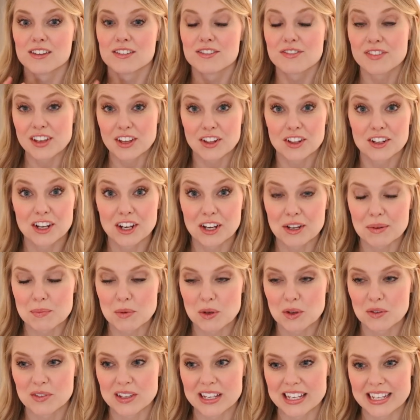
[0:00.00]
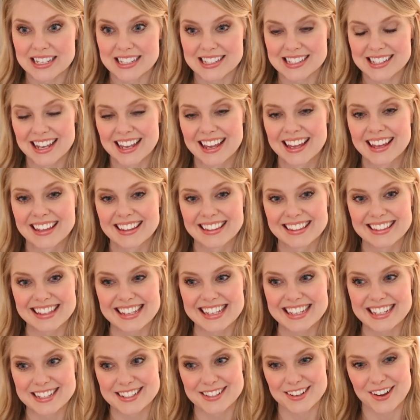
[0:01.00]
feel-good movies,
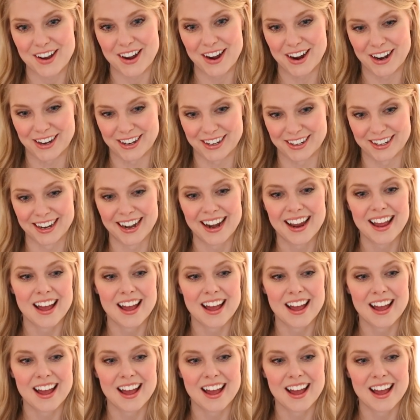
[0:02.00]
these are